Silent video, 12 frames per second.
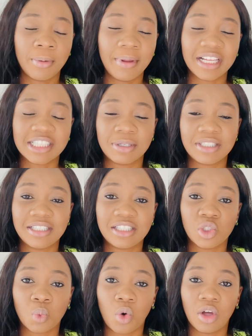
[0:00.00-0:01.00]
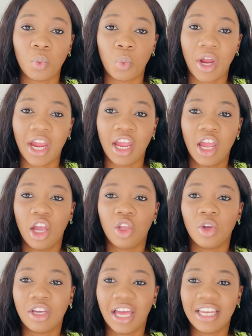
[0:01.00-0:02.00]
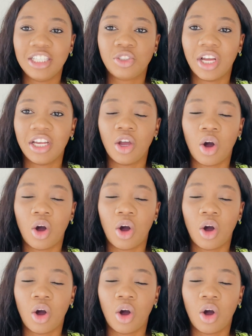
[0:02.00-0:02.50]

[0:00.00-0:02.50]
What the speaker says: Domain expertise is one where you can literally